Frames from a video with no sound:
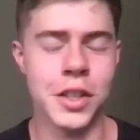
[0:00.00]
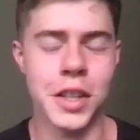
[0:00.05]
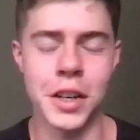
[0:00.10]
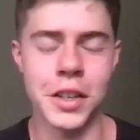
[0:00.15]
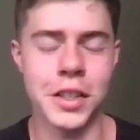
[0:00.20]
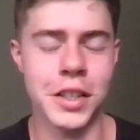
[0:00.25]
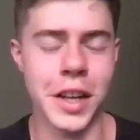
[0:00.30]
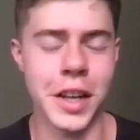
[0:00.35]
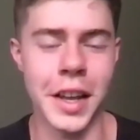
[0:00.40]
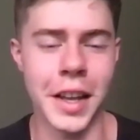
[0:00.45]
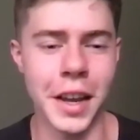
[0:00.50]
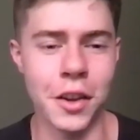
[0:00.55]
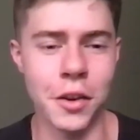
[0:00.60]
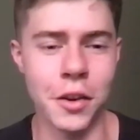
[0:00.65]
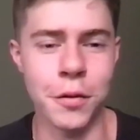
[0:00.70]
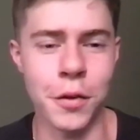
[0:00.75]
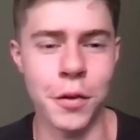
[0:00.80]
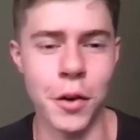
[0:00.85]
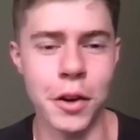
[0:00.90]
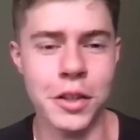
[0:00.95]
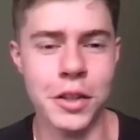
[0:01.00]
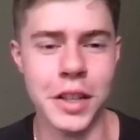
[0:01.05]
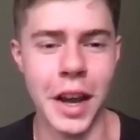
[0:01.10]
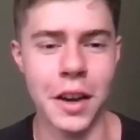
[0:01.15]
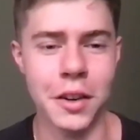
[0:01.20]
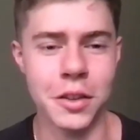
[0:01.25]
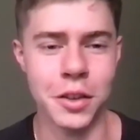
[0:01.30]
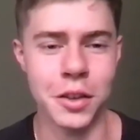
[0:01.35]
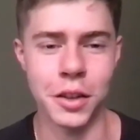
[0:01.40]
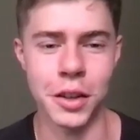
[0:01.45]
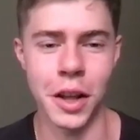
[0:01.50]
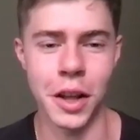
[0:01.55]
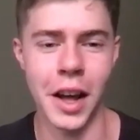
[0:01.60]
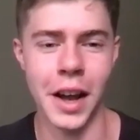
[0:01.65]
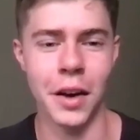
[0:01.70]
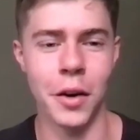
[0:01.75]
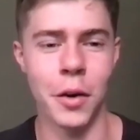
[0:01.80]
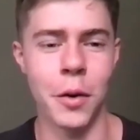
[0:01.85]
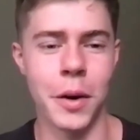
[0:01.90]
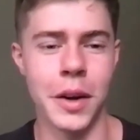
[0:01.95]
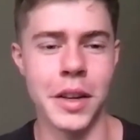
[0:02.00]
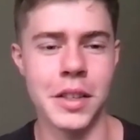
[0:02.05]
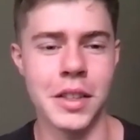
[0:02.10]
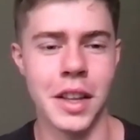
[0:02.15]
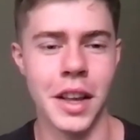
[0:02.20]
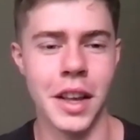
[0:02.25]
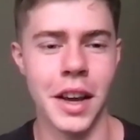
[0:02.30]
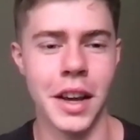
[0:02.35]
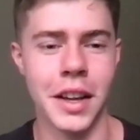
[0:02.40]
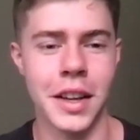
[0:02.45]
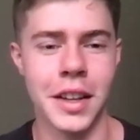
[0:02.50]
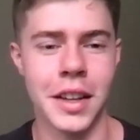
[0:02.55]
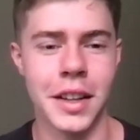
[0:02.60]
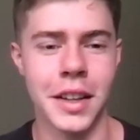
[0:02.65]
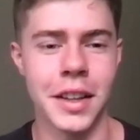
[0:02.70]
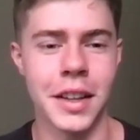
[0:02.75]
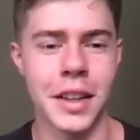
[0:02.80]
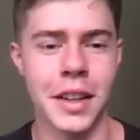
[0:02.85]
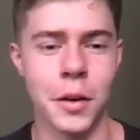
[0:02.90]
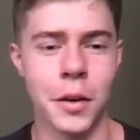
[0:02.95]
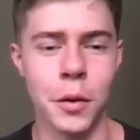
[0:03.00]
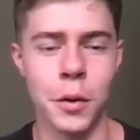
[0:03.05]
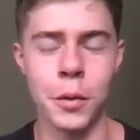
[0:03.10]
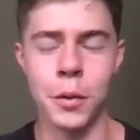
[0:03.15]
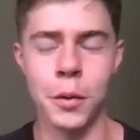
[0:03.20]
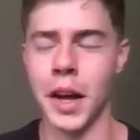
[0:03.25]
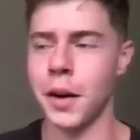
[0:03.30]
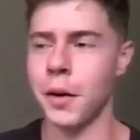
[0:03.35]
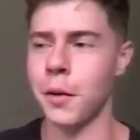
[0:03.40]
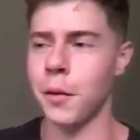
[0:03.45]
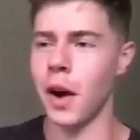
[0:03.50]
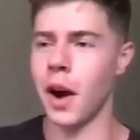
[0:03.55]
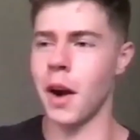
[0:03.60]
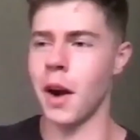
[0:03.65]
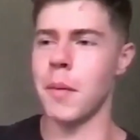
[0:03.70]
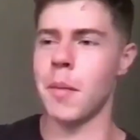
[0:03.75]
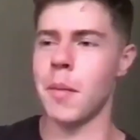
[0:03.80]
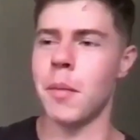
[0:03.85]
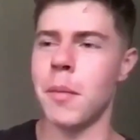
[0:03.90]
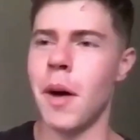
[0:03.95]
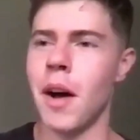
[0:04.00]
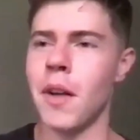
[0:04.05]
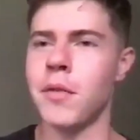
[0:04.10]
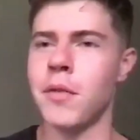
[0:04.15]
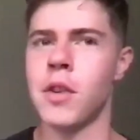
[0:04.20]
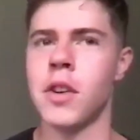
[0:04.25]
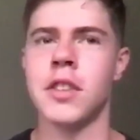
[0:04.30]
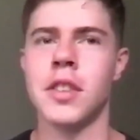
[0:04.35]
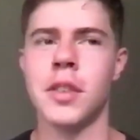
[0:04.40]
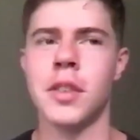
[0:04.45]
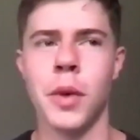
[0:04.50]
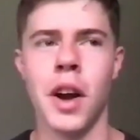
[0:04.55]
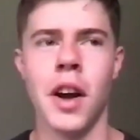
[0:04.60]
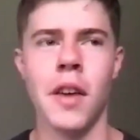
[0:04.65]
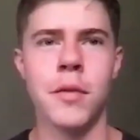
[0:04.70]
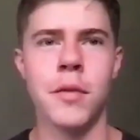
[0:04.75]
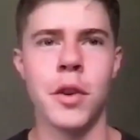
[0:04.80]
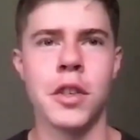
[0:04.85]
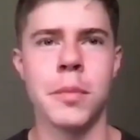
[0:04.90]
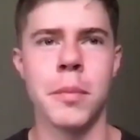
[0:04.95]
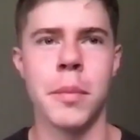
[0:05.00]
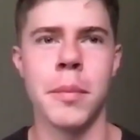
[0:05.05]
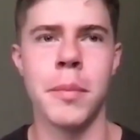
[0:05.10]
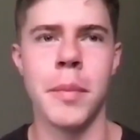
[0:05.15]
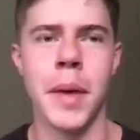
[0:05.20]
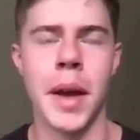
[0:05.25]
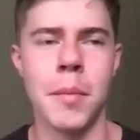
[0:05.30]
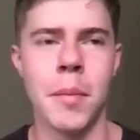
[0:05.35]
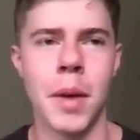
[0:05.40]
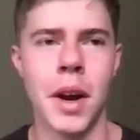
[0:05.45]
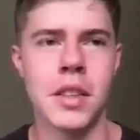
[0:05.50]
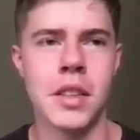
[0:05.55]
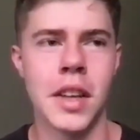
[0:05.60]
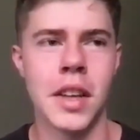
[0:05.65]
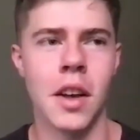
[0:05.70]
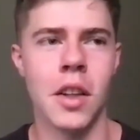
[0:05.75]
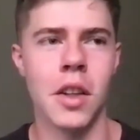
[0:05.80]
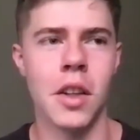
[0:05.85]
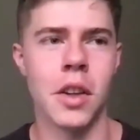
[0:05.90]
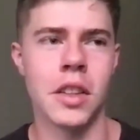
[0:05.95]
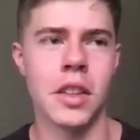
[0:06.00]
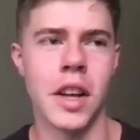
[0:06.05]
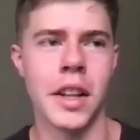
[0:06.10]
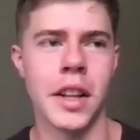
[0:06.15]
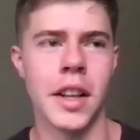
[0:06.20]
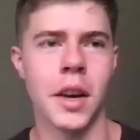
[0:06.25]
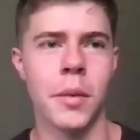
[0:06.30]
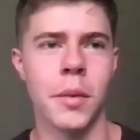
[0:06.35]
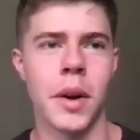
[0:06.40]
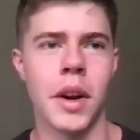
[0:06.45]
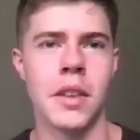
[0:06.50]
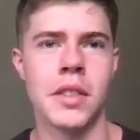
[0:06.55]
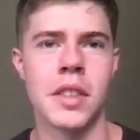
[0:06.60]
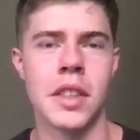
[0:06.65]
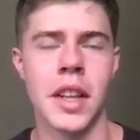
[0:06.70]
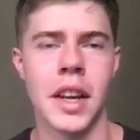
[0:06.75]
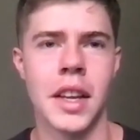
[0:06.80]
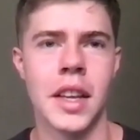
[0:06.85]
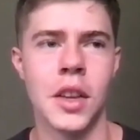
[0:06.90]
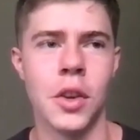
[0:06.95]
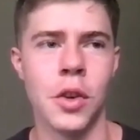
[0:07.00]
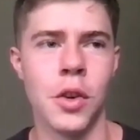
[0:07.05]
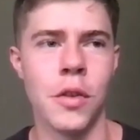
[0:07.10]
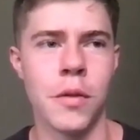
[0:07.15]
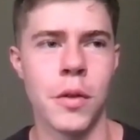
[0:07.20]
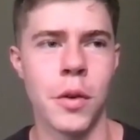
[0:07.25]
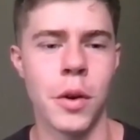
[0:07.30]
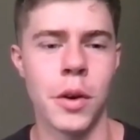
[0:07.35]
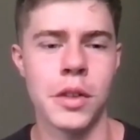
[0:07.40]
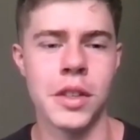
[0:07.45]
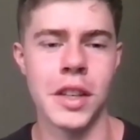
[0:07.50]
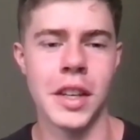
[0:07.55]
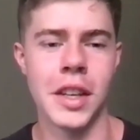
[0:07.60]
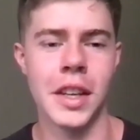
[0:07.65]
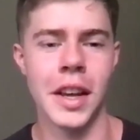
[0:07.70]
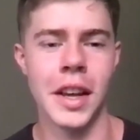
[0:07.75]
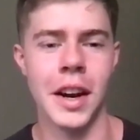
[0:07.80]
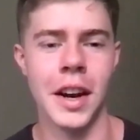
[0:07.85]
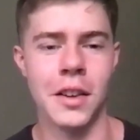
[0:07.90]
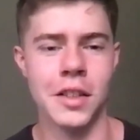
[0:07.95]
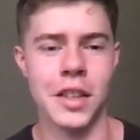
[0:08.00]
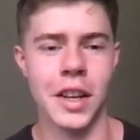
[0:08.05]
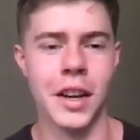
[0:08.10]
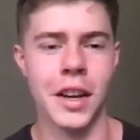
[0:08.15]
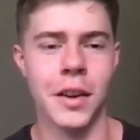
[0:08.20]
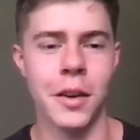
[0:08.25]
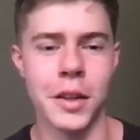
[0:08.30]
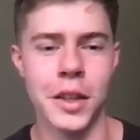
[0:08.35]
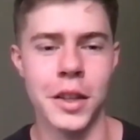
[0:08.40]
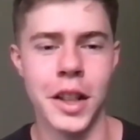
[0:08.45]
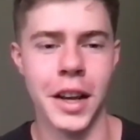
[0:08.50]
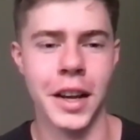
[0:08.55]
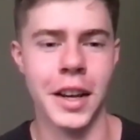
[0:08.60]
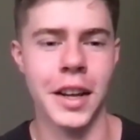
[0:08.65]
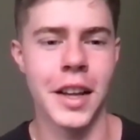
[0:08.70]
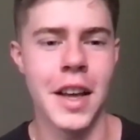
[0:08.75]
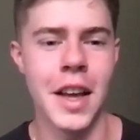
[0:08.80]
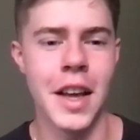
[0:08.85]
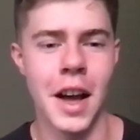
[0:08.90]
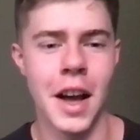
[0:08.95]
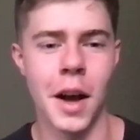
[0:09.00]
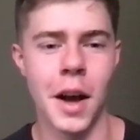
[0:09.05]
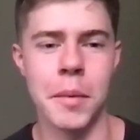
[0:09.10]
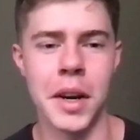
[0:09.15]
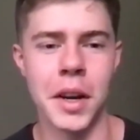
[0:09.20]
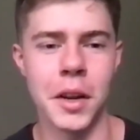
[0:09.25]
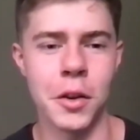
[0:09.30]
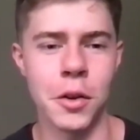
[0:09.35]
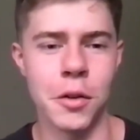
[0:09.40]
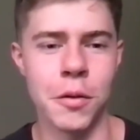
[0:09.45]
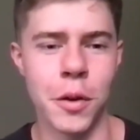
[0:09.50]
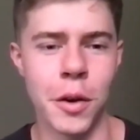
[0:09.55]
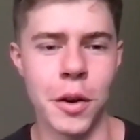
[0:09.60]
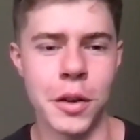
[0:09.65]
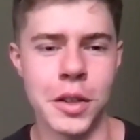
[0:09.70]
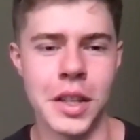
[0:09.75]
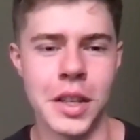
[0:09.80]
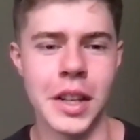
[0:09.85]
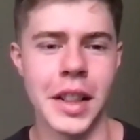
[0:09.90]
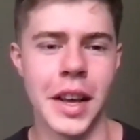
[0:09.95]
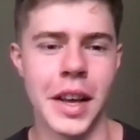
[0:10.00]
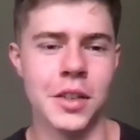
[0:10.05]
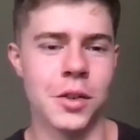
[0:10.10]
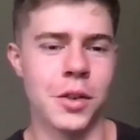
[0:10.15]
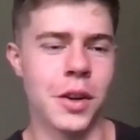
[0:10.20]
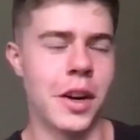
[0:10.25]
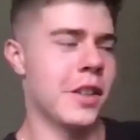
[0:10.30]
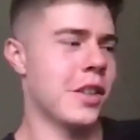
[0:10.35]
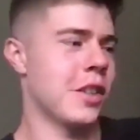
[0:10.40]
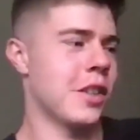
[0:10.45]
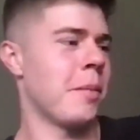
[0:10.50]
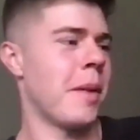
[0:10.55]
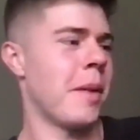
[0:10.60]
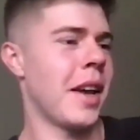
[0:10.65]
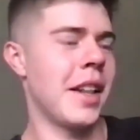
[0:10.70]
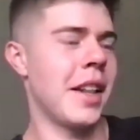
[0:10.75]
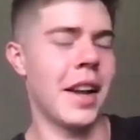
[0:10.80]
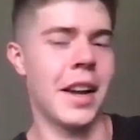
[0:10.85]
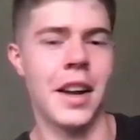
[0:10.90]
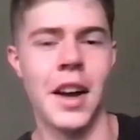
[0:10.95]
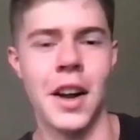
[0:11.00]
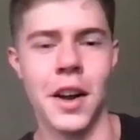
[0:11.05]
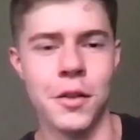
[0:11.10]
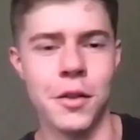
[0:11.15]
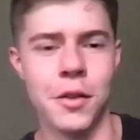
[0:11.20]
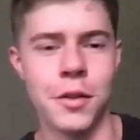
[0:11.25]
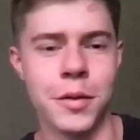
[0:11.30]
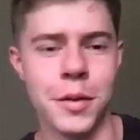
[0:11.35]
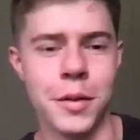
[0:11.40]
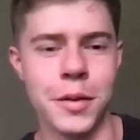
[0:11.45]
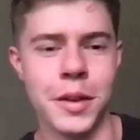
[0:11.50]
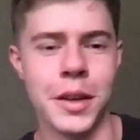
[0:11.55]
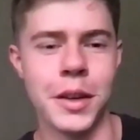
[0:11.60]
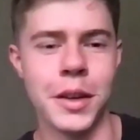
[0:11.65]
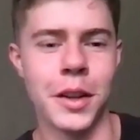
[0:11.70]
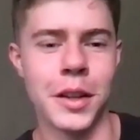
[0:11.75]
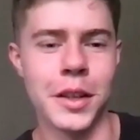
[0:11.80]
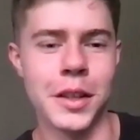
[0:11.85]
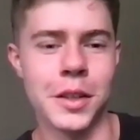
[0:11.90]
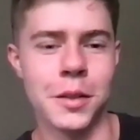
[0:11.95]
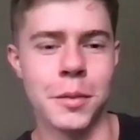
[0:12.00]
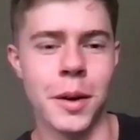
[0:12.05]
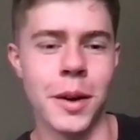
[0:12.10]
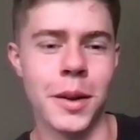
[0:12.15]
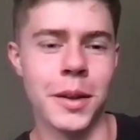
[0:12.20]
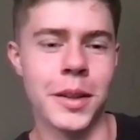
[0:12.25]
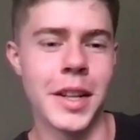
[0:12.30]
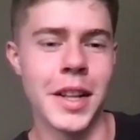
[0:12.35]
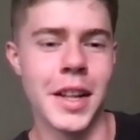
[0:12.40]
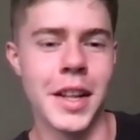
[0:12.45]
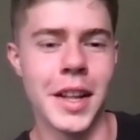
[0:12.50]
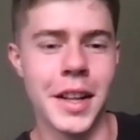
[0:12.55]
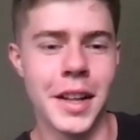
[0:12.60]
just going to say yeah. Your first sales online are always like like I remember my first when I first made my sale online, like when I was in like university, and I was like, holy, like I'm in a university lecture and I just made like $150 Well